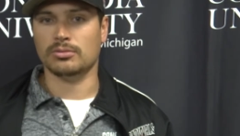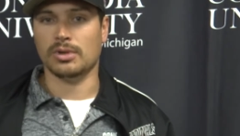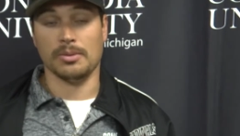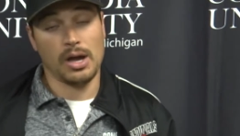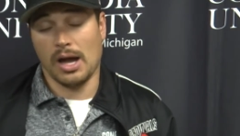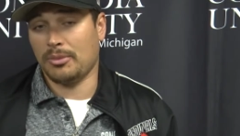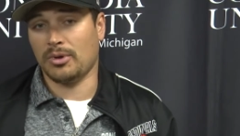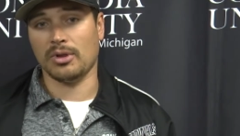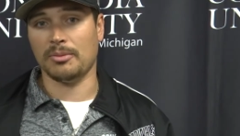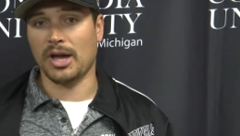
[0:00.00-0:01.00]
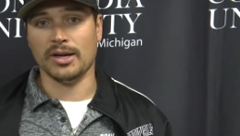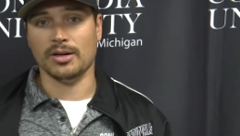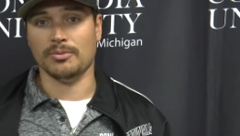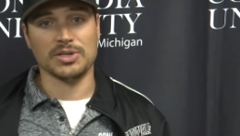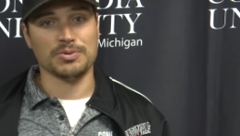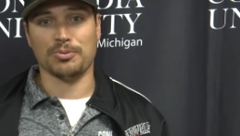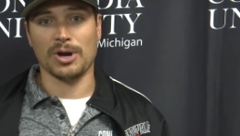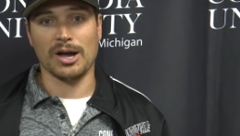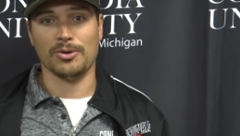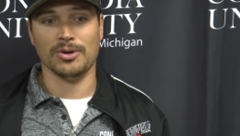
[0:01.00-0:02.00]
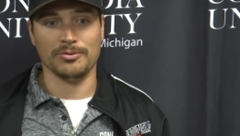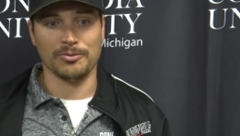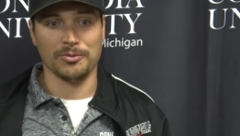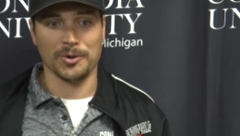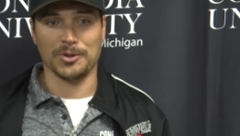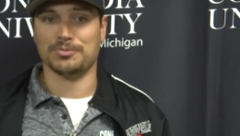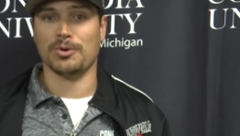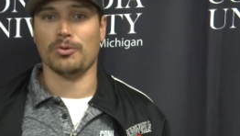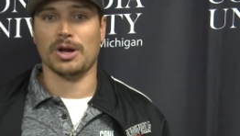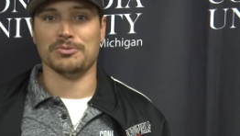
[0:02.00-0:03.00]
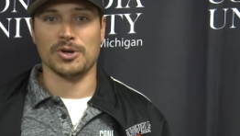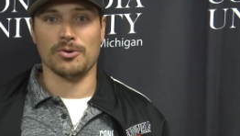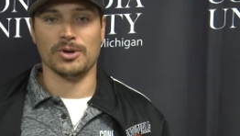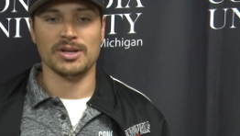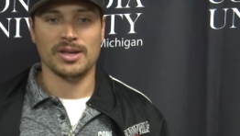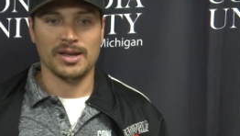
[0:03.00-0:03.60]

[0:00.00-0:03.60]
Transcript: Maybe I'm an alumni here. It makes me proud of where this program's going,